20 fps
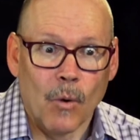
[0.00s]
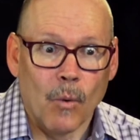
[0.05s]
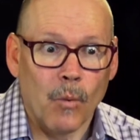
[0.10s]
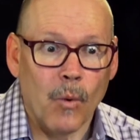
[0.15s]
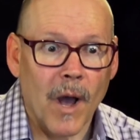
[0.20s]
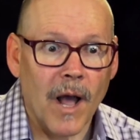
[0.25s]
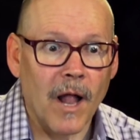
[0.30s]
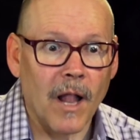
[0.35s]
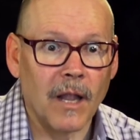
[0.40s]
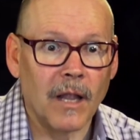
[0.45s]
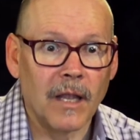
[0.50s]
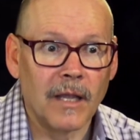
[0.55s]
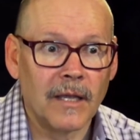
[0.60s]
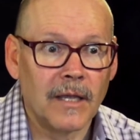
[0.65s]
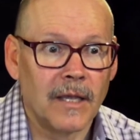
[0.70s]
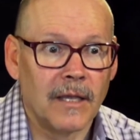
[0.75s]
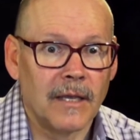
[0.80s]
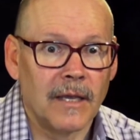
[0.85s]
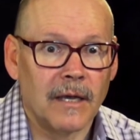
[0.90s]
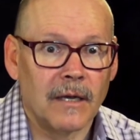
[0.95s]
well,
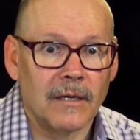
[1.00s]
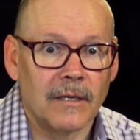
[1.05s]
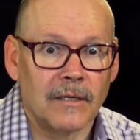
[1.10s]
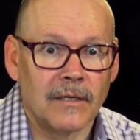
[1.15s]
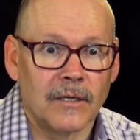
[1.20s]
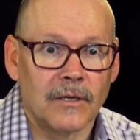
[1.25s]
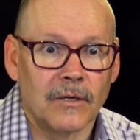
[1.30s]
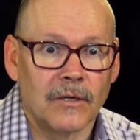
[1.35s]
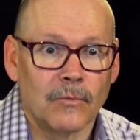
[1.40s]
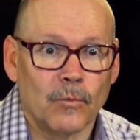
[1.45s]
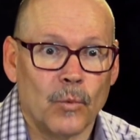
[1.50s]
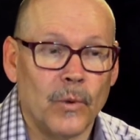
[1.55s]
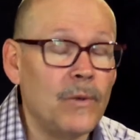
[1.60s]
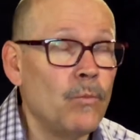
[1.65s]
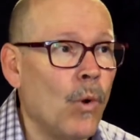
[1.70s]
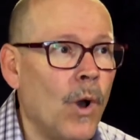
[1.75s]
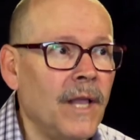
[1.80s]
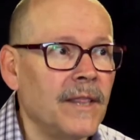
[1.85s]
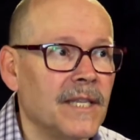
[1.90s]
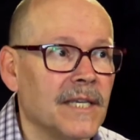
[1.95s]
we
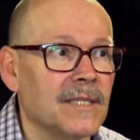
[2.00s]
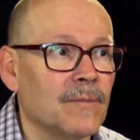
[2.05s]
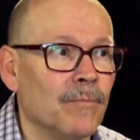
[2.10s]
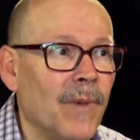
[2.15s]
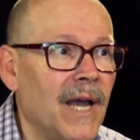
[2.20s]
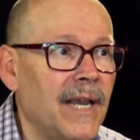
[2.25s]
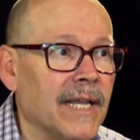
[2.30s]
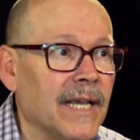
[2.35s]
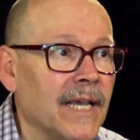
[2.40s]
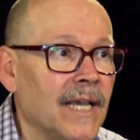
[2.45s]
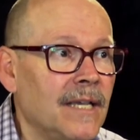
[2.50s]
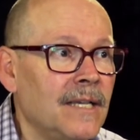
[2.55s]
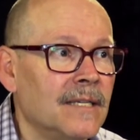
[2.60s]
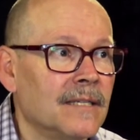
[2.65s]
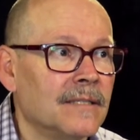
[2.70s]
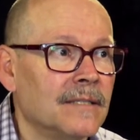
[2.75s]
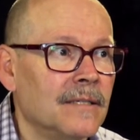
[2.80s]
want this money,